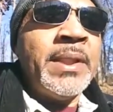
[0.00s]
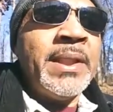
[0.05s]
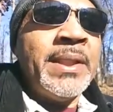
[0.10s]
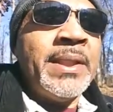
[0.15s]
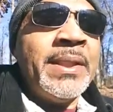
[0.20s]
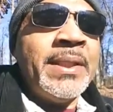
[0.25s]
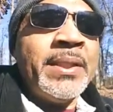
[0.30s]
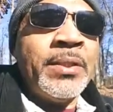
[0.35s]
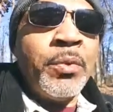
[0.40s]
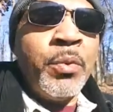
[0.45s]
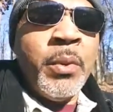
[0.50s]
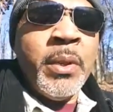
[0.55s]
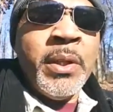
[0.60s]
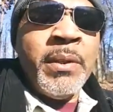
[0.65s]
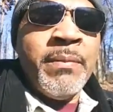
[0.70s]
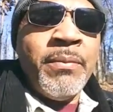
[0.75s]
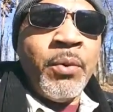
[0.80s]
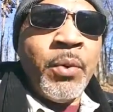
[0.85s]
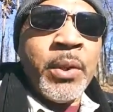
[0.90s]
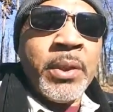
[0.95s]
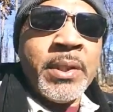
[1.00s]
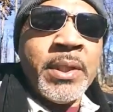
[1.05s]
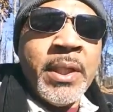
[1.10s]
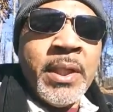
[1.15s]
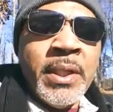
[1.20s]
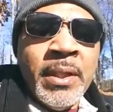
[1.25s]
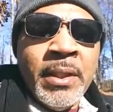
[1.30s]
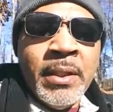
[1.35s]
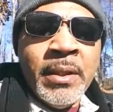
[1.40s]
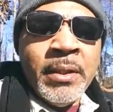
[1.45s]
It is
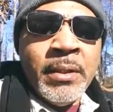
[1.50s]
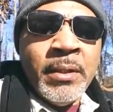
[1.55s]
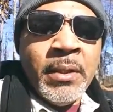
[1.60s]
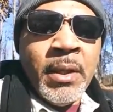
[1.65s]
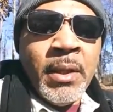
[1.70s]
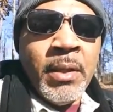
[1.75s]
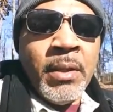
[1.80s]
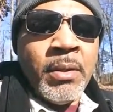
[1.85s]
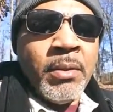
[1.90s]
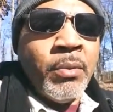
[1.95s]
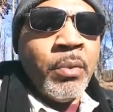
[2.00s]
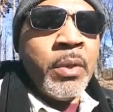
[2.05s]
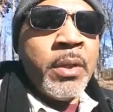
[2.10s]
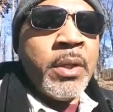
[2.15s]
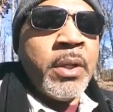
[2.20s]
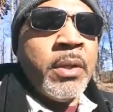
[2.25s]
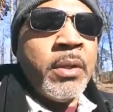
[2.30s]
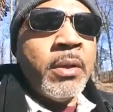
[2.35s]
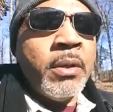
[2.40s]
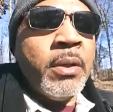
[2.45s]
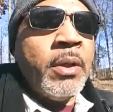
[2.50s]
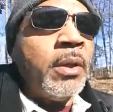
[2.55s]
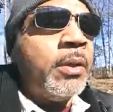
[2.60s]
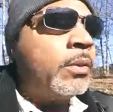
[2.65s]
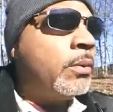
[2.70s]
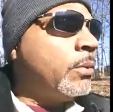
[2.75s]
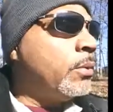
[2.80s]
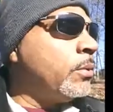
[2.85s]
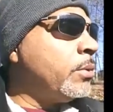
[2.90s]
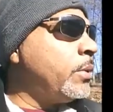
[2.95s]
2014. What are your
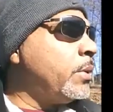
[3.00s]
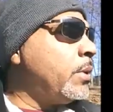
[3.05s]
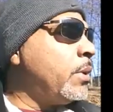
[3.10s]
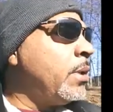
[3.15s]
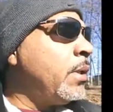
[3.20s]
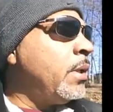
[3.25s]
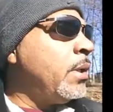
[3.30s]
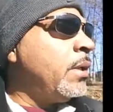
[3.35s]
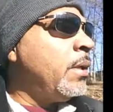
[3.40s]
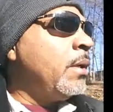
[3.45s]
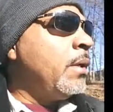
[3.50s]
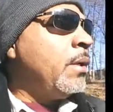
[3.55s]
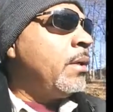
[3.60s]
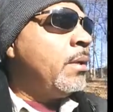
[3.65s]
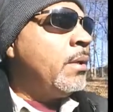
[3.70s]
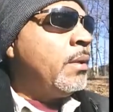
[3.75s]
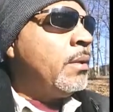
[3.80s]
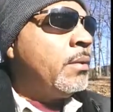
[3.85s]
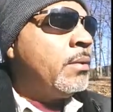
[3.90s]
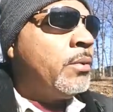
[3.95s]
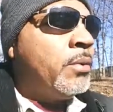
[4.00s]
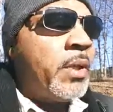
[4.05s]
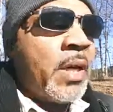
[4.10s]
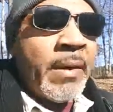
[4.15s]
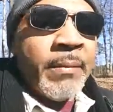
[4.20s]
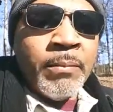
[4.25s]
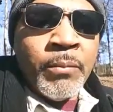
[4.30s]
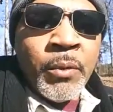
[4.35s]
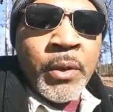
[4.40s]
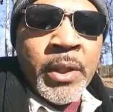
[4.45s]
goals? Do you
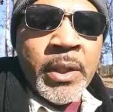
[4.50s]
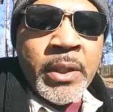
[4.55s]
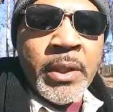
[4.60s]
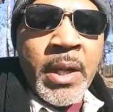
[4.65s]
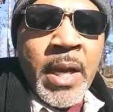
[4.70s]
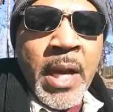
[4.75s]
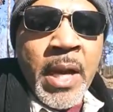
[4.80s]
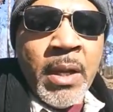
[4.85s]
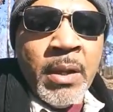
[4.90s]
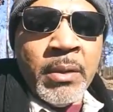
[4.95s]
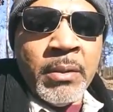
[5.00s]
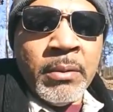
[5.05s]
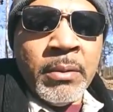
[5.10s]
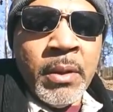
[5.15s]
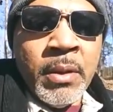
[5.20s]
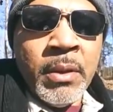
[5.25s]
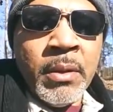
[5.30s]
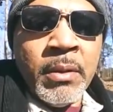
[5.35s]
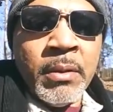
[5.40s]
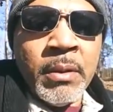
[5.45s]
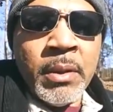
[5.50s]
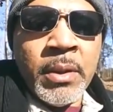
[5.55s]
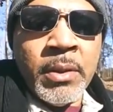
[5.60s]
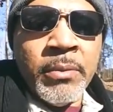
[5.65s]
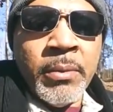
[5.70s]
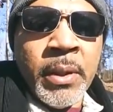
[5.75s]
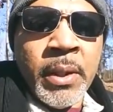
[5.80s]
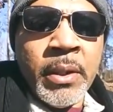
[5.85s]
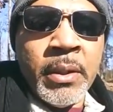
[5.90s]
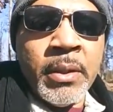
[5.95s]
have them written down? Are
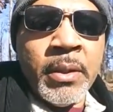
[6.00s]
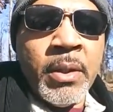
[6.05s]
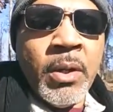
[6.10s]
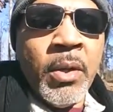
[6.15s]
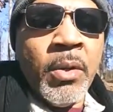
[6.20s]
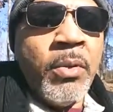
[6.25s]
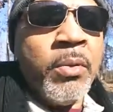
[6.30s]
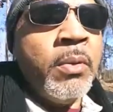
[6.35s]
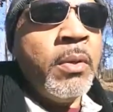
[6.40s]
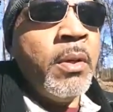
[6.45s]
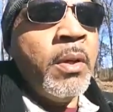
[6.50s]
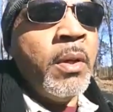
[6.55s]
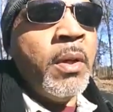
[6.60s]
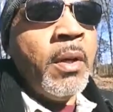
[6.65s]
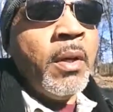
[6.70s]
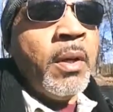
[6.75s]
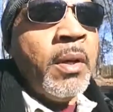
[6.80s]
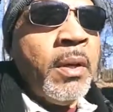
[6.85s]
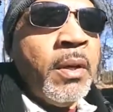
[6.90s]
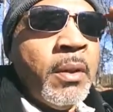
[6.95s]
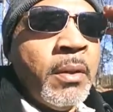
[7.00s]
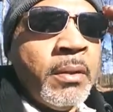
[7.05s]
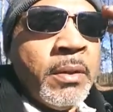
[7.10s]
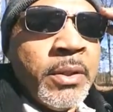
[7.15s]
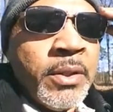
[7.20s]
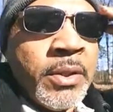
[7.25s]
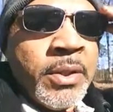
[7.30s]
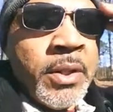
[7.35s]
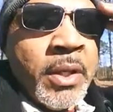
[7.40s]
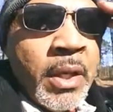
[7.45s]
you ready to go?
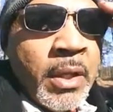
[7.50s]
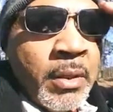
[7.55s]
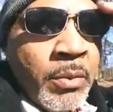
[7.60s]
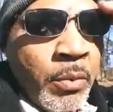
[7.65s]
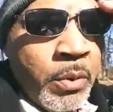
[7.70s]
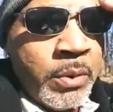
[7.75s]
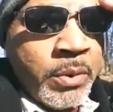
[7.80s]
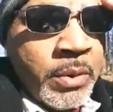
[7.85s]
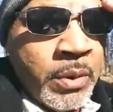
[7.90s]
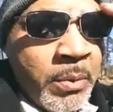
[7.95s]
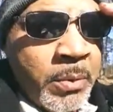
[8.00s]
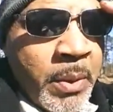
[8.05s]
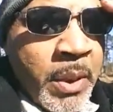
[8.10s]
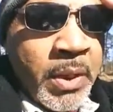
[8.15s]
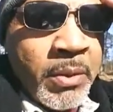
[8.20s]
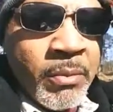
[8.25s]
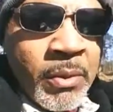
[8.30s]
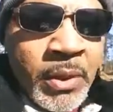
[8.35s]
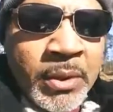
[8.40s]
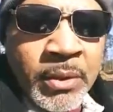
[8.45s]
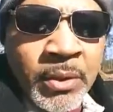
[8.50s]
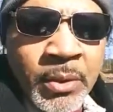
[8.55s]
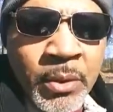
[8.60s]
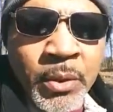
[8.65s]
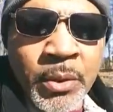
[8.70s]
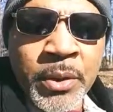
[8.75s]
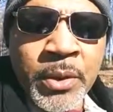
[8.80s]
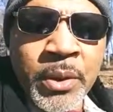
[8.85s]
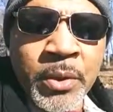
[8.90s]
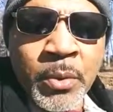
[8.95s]
This year, I don't want you to make
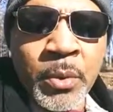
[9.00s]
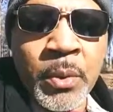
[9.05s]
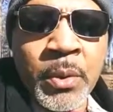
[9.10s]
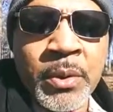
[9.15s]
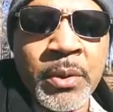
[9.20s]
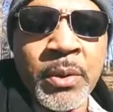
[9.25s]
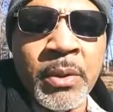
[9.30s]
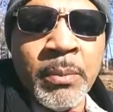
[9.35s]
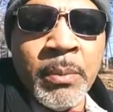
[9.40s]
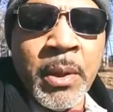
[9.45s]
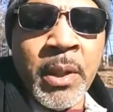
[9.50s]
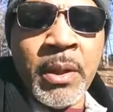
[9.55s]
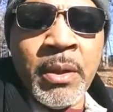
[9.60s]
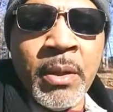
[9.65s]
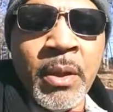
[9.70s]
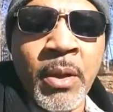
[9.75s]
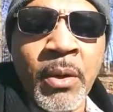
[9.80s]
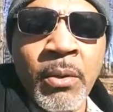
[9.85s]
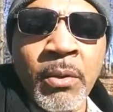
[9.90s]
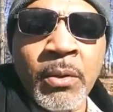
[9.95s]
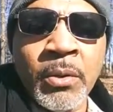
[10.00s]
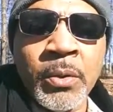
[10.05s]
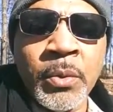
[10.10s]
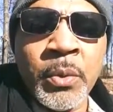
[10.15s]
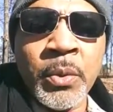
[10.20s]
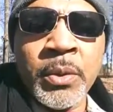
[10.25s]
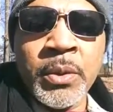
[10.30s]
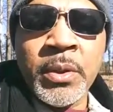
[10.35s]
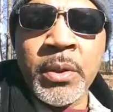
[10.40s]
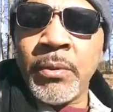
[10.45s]
resolutions. We want you to make goals.
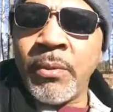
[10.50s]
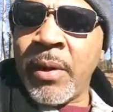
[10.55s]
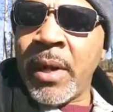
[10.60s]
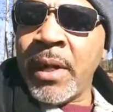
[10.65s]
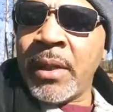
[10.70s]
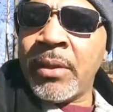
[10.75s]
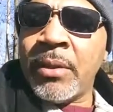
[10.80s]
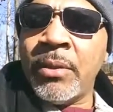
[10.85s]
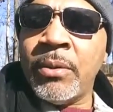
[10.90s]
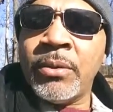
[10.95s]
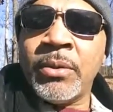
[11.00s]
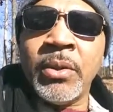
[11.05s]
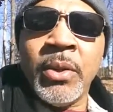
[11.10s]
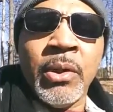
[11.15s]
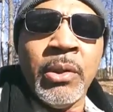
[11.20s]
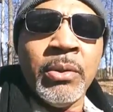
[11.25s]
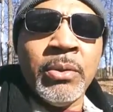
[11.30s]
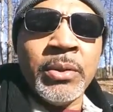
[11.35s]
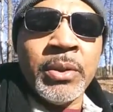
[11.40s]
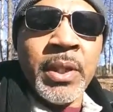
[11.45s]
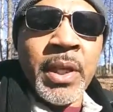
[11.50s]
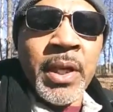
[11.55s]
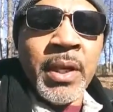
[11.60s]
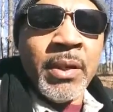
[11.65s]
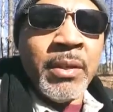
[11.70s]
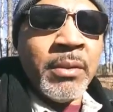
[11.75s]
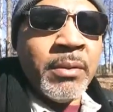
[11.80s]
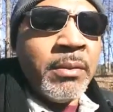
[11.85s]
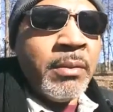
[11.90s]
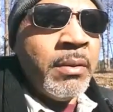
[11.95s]
We want you to write those goals
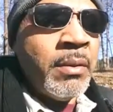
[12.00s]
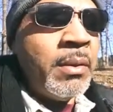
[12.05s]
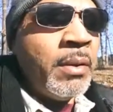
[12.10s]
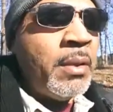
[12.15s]
down.